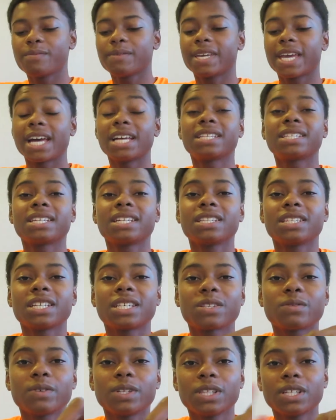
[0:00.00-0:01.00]
I'm guessing
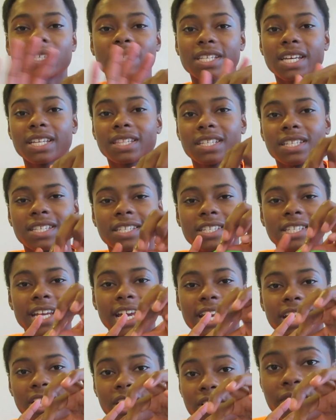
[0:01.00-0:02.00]
this one looks like the
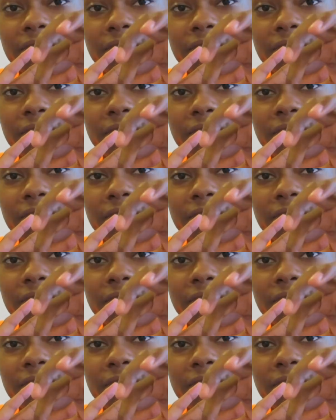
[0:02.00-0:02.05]
state